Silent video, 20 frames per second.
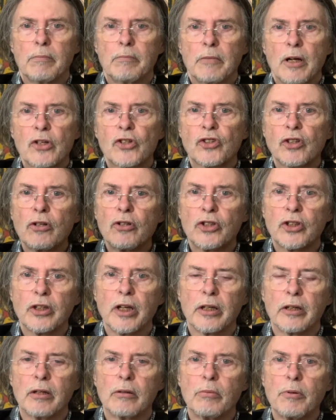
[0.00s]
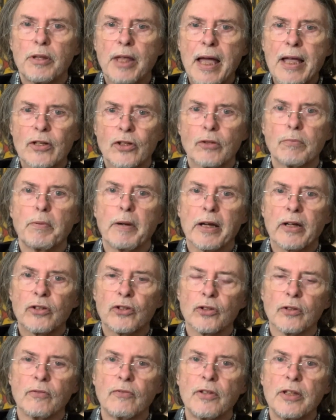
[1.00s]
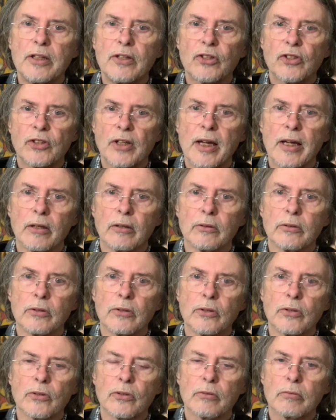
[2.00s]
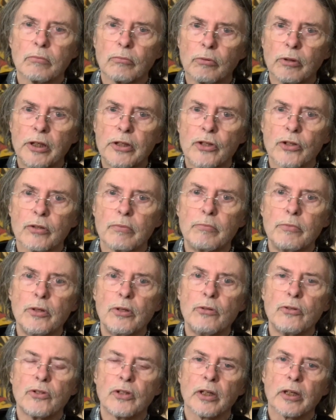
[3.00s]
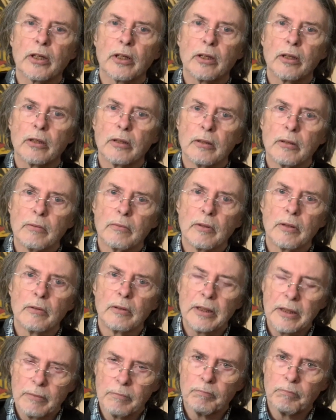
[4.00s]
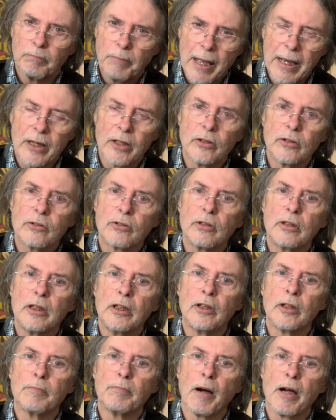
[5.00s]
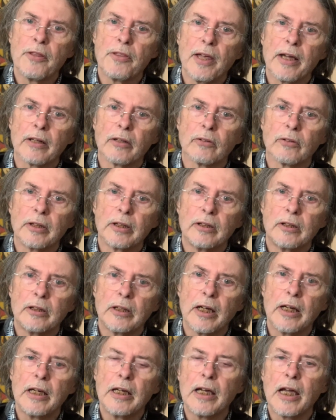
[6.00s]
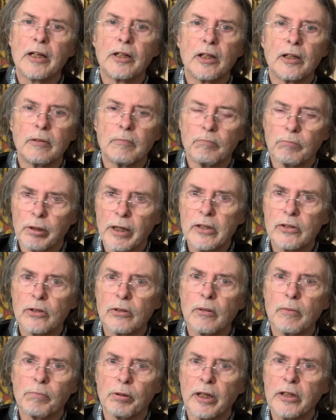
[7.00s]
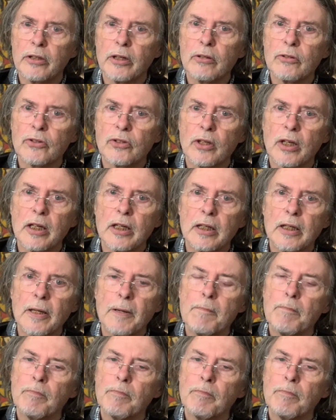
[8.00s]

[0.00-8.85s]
associated with aspects of these sounds. Religious music, back in the Pythagorean day and in Plato's day,